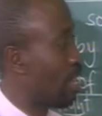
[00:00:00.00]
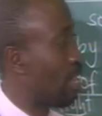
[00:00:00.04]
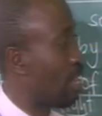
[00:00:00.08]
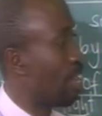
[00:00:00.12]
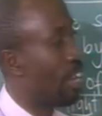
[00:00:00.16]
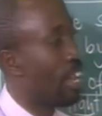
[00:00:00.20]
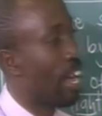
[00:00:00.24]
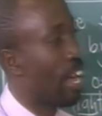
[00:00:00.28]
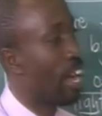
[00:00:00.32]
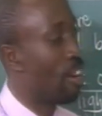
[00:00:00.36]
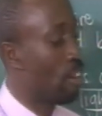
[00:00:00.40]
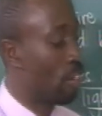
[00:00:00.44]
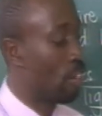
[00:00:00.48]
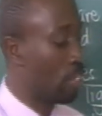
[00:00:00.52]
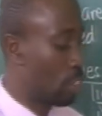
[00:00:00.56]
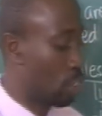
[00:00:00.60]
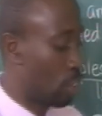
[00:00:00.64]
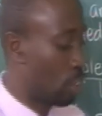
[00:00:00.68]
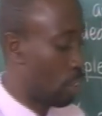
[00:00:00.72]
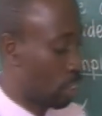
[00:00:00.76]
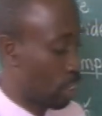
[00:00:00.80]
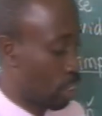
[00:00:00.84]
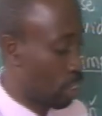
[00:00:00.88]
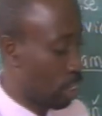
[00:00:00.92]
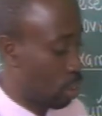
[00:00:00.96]
they are not
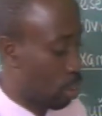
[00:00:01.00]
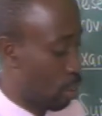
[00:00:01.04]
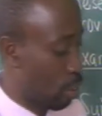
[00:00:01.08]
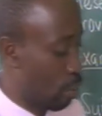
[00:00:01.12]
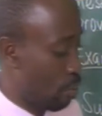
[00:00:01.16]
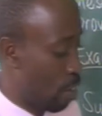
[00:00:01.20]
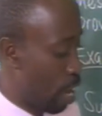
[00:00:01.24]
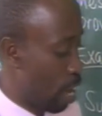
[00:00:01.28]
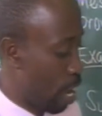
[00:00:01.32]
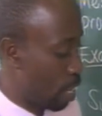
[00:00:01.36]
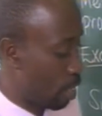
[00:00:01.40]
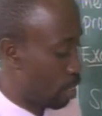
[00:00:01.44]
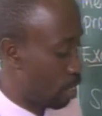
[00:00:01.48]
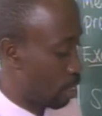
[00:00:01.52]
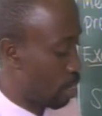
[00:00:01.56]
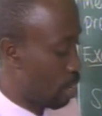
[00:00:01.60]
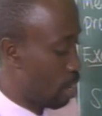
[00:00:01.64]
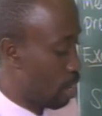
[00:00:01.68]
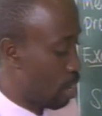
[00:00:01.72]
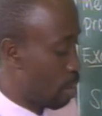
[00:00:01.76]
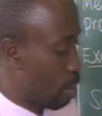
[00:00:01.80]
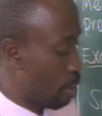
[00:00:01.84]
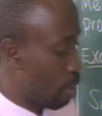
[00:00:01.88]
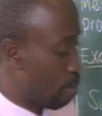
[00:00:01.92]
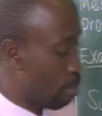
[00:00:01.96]
sources of light
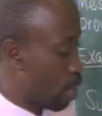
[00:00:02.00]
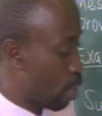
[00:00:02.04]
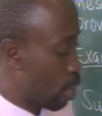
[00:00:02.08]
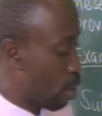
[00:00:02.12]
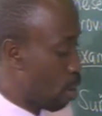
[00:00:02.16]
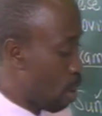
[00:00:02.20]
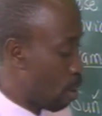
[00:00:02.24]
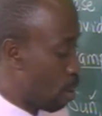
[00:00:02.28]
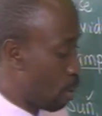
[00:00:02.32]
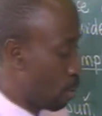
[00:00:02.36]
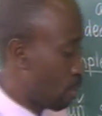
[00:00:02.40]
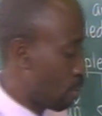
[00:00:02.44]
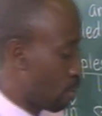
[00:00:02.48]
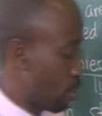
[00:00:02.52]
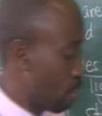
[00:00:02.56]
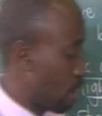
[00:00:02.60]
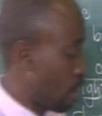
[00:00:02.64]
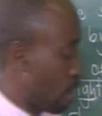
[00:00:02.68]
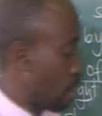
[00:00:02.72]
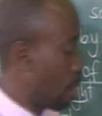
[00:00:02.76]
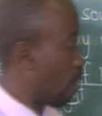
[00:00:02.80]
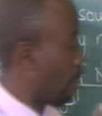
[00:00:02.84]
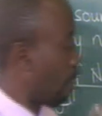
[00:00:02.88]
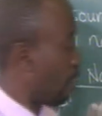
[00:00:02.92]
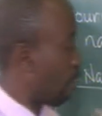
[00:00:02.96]
because
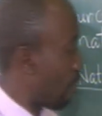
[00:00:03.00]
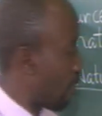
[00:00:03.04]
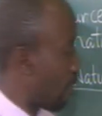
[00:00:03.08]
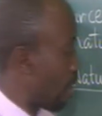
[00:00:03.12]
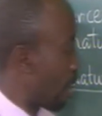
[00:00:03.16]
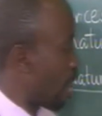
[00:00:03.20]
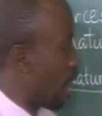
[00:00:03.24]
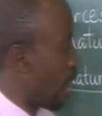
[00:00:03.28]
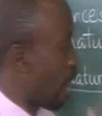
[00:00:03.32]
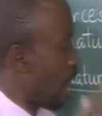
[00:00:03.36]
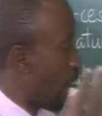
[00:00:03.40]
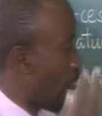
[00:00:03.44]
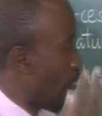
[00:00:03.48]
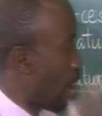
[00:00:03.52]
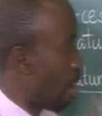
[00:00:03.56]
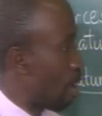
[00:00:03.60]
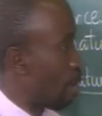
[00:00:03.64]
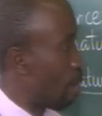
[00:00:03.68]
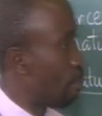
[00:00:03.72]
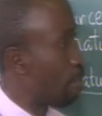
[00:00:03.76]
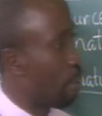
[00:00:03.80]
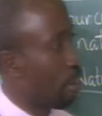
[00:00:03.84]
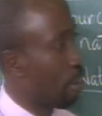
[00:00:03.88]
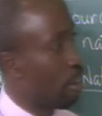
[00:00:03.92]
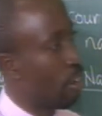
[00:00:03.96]
they
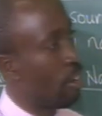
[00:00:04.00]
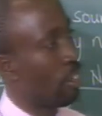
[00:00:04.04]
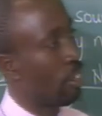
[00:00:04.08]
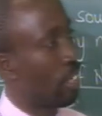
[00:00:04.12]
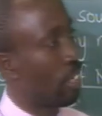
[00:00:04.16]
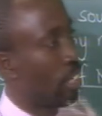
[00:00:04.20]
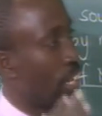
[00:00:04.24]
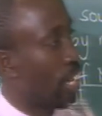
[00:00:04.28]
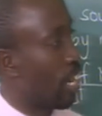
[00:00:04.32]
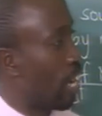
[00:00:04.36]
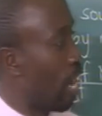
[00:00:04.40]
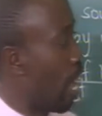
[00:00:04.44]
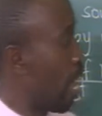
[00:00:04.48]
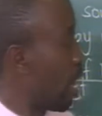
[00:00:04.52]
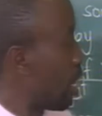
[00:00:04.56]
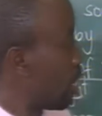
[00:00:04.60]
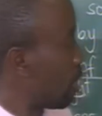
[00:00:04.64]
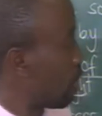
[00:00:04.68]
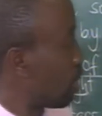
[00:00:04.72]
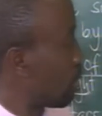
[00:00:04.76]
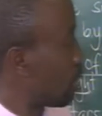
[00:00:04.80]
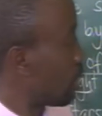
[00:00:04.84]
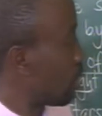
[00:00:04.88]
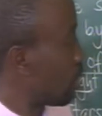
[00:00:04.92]
are producing light